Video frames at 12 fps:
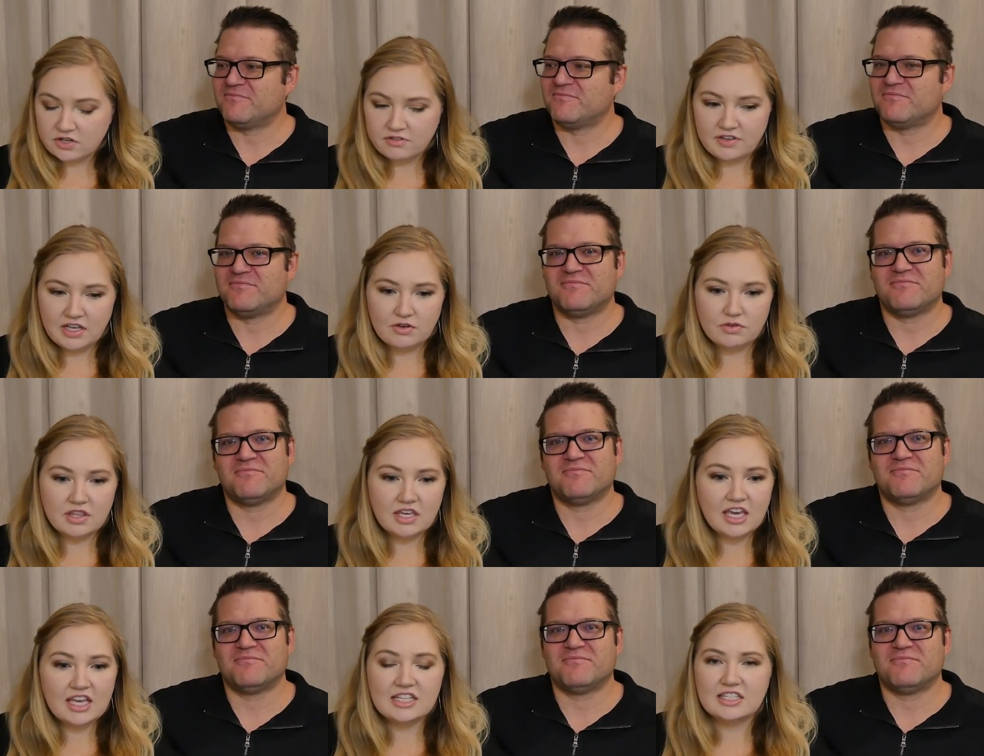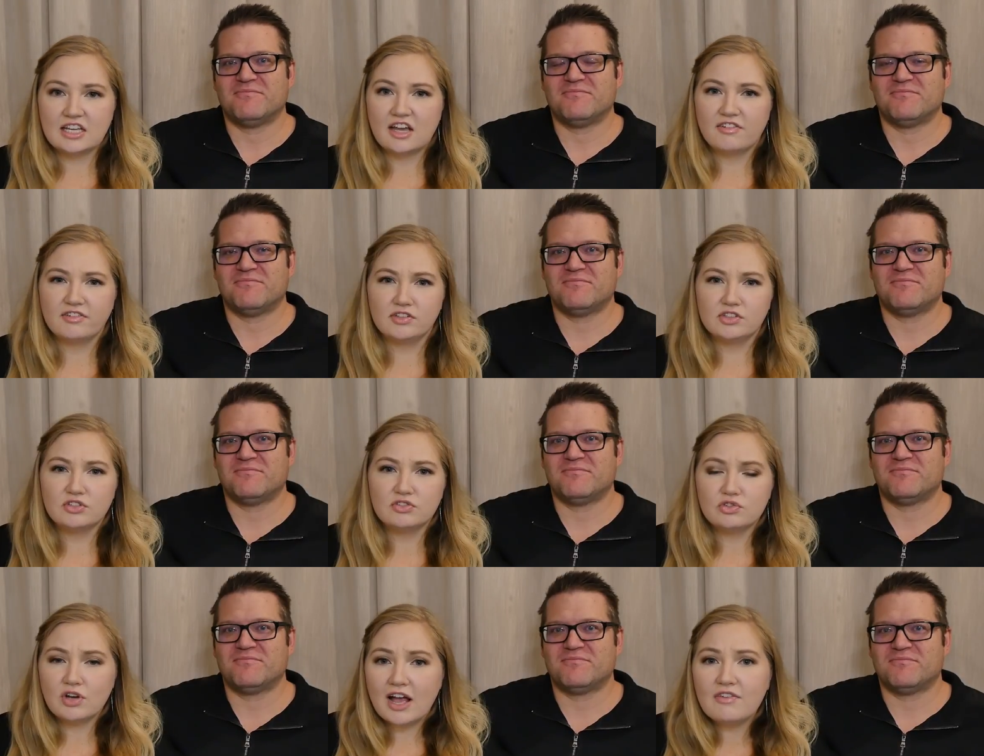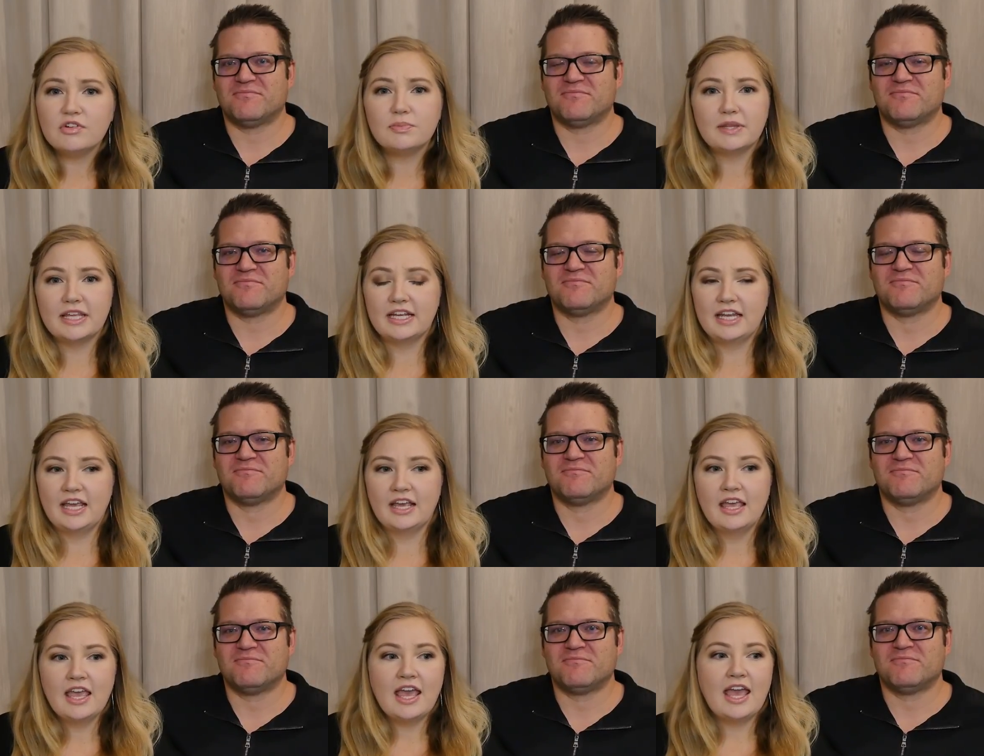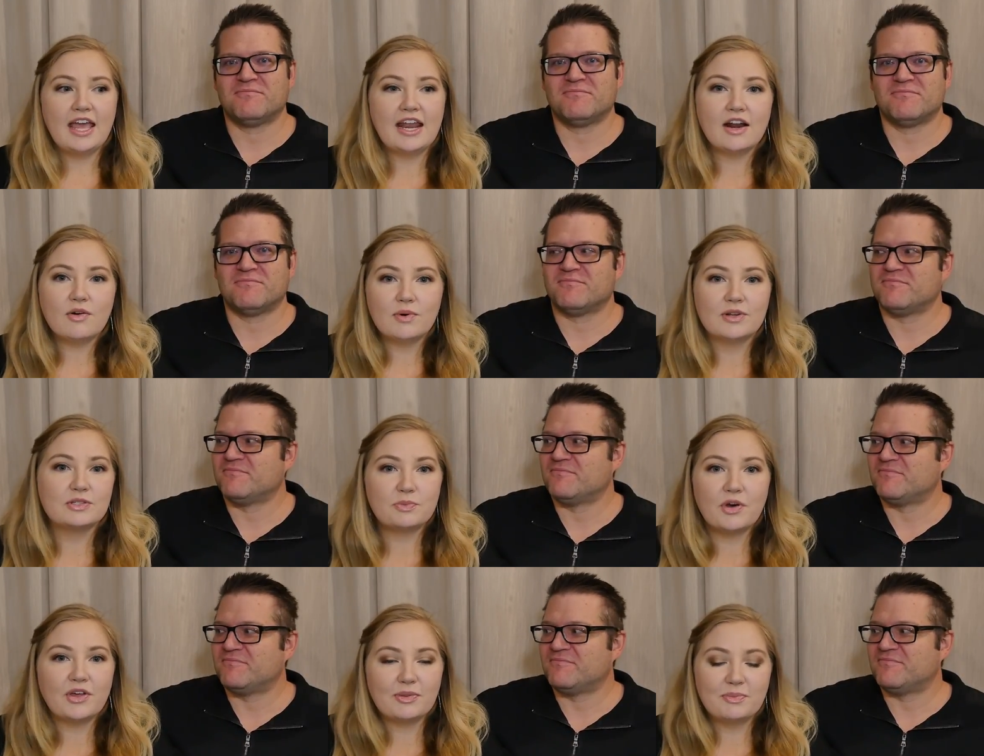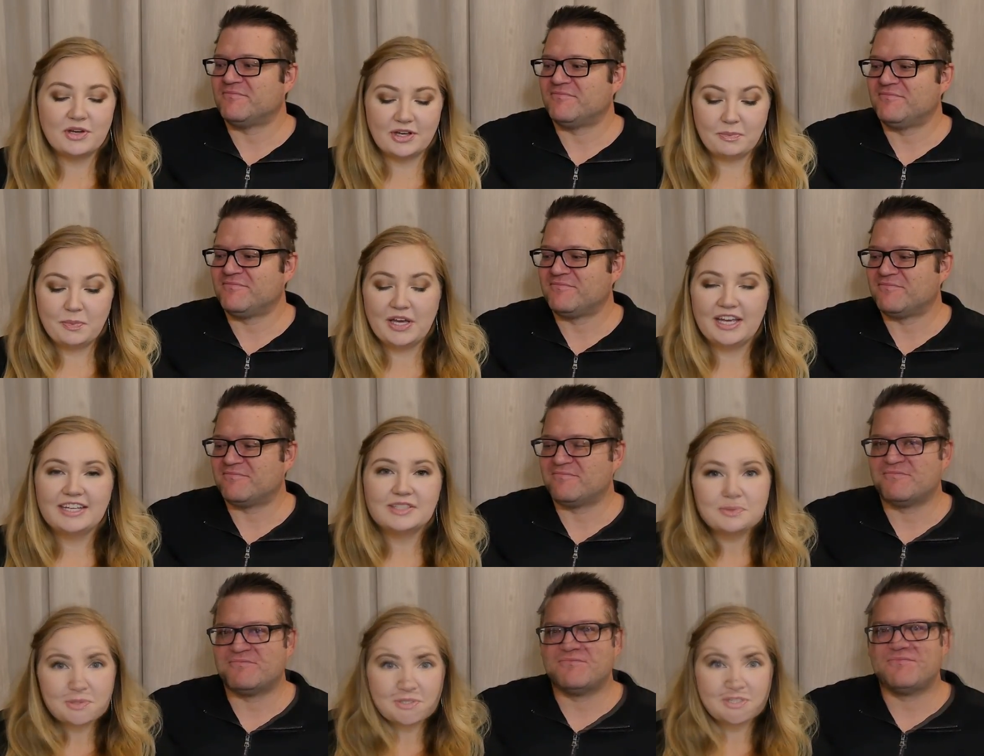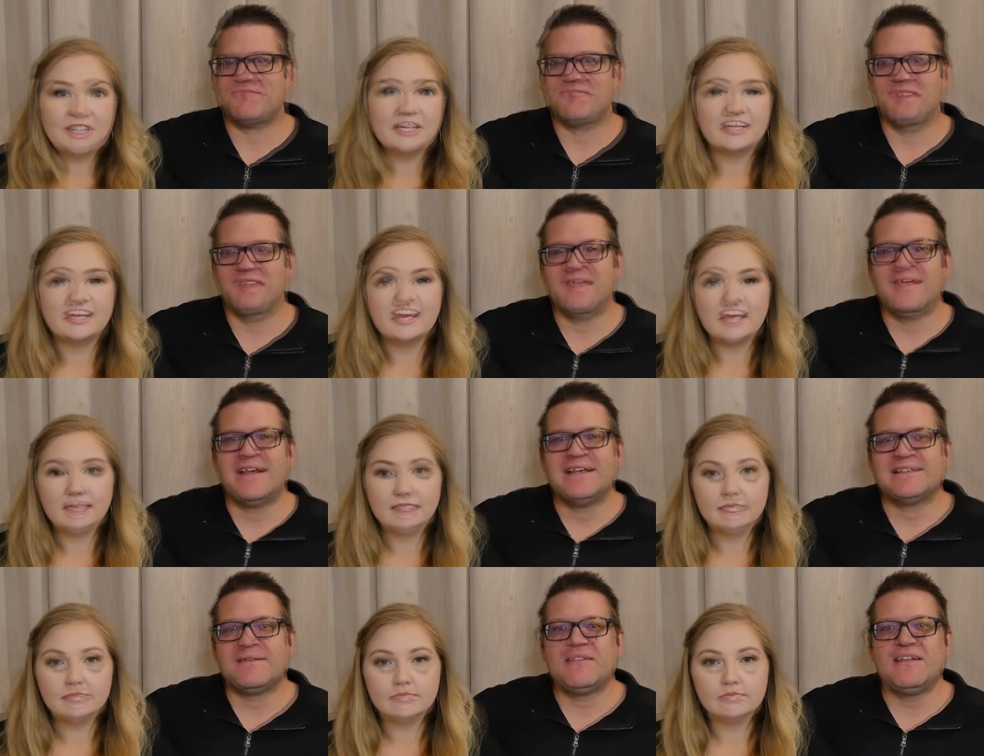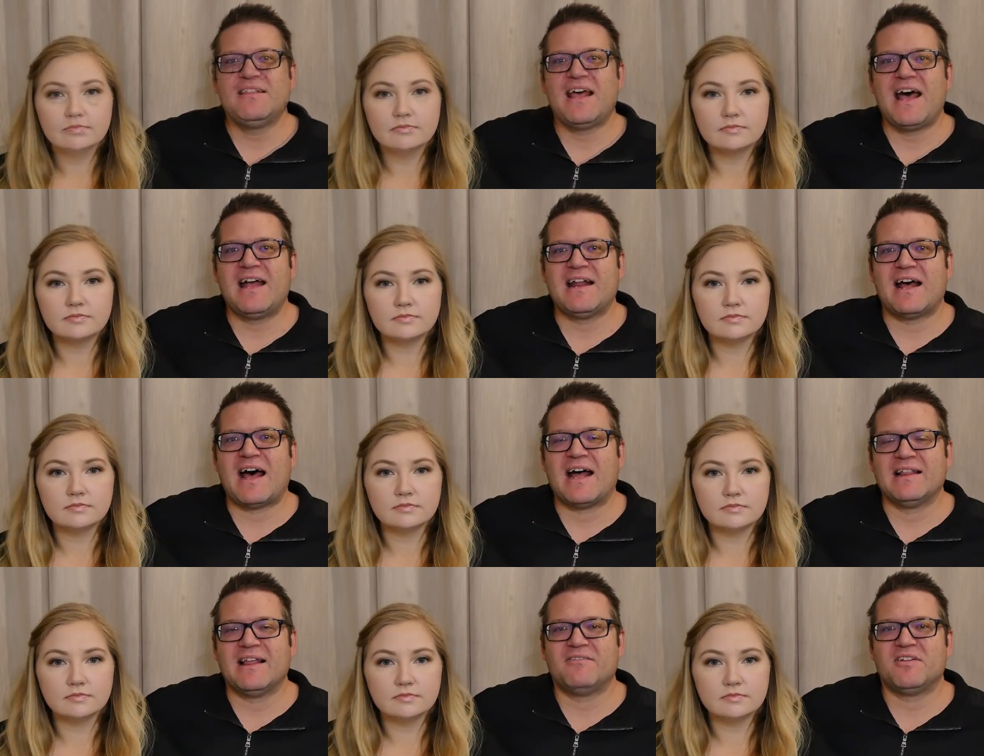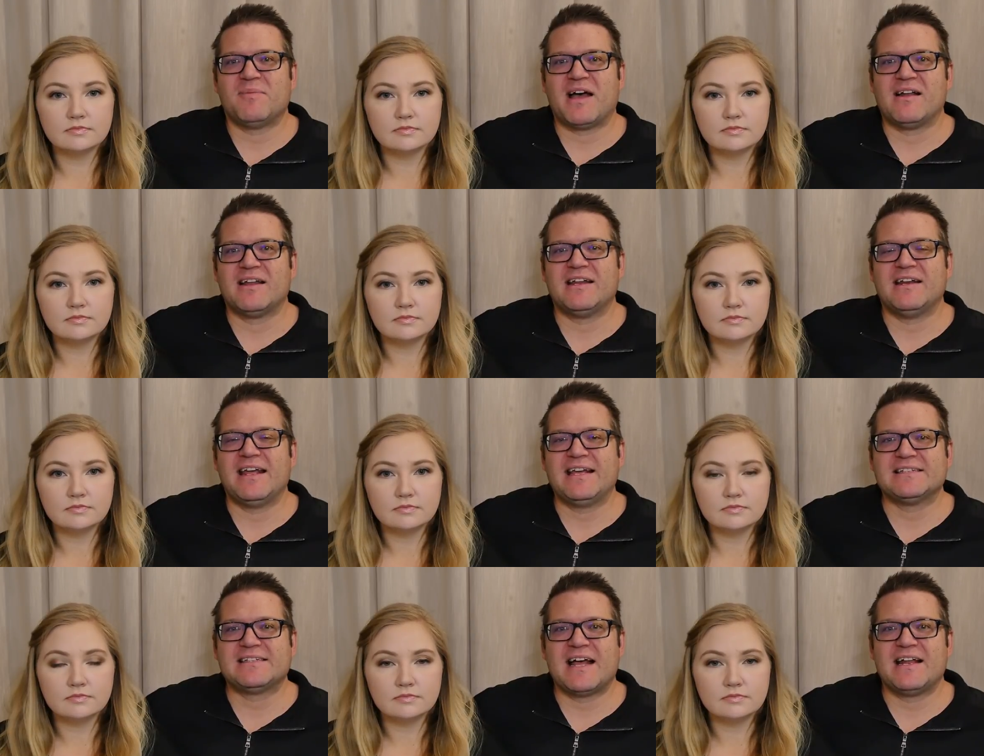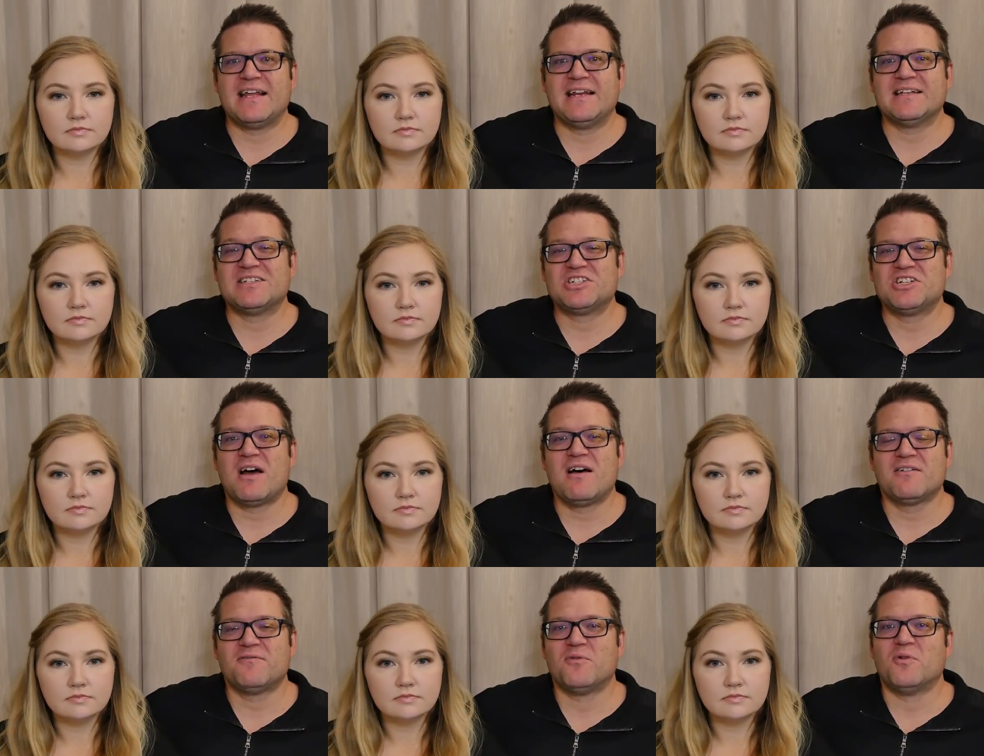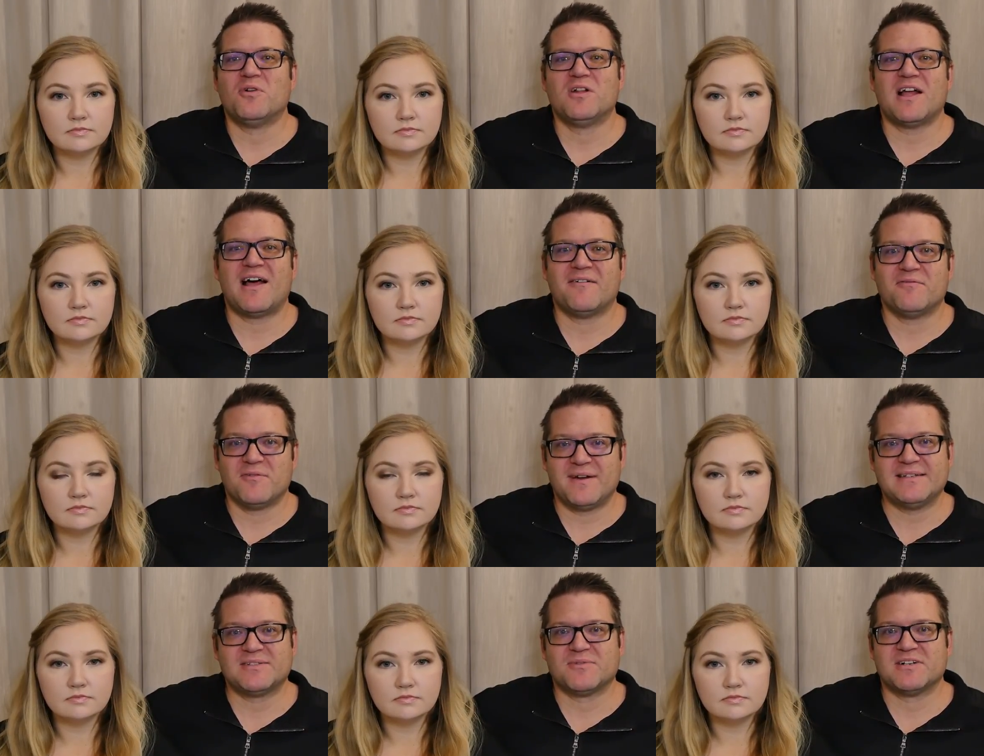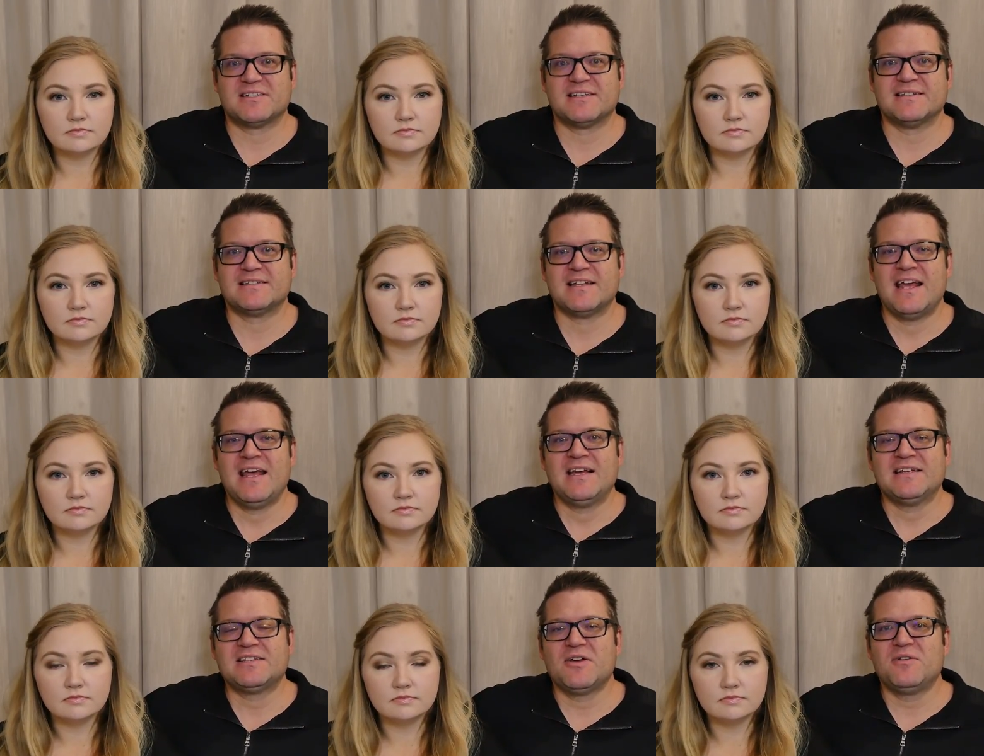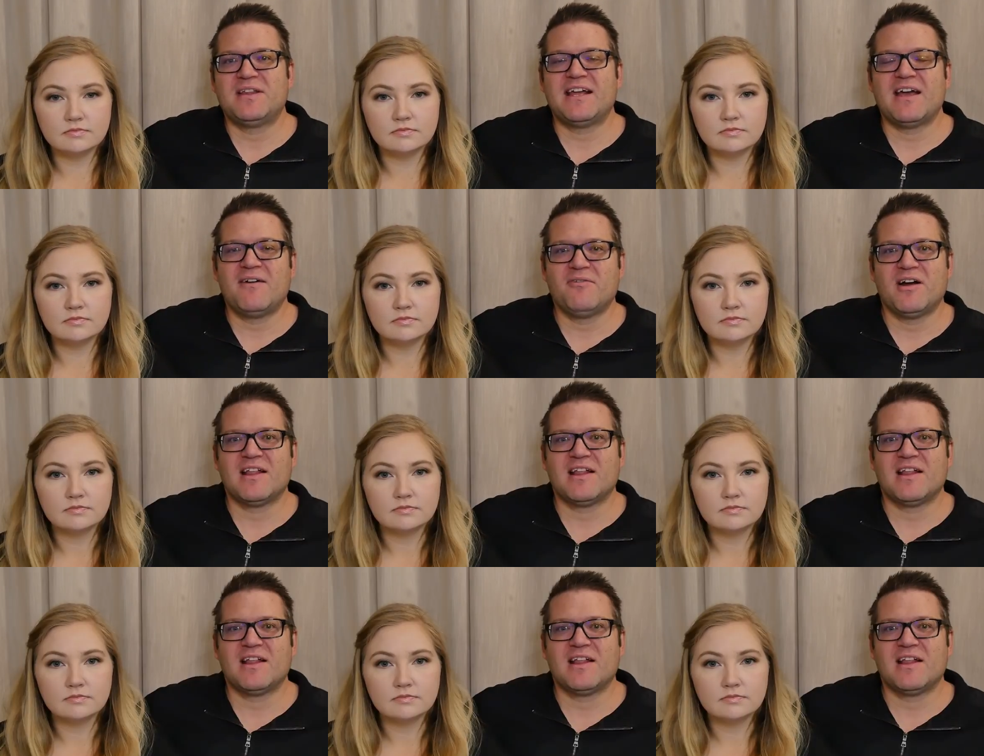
Speaker 1: RVing with kids, it covers travel planning, and I don't want to spoil the book, but it's real good.
Speaker 2: Something that I loved about it is that it is chock full of resources. So they cover a